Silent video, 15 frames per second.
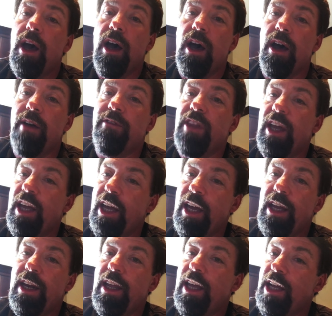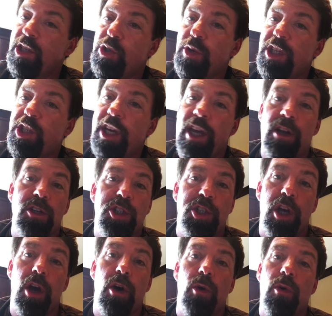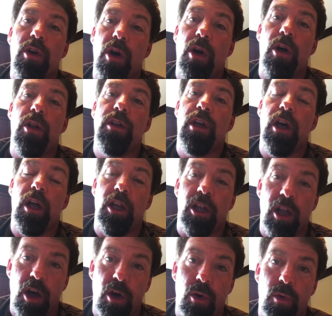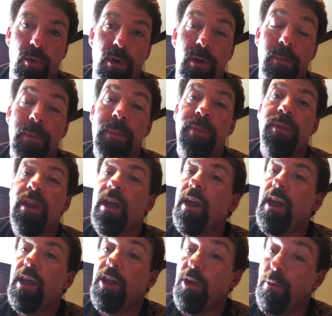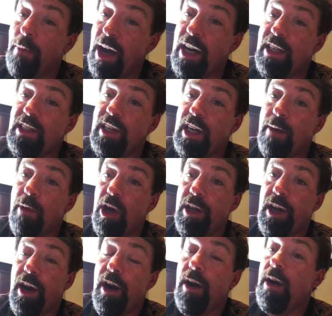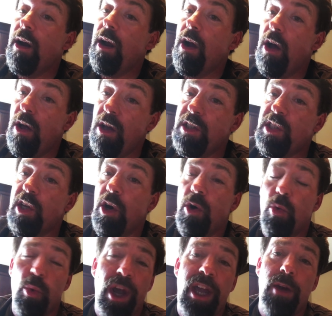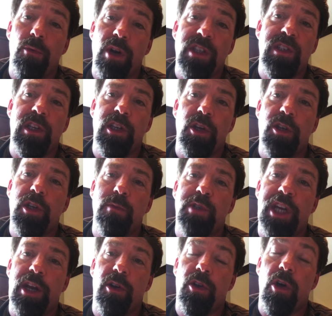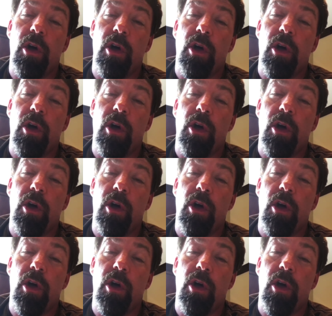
of the hit History Channel show called Alone. You might have seen him on there. Also, Wayne runs a YouTube channel